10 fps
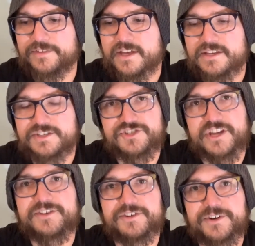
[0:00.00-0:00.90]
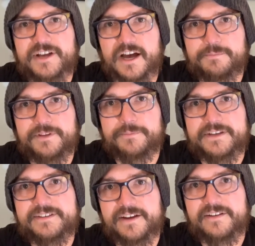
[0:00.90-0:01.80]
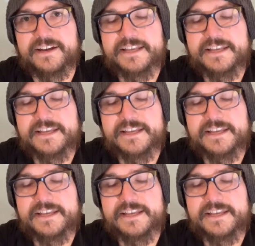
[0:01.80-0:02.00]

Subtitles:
gender complementarity.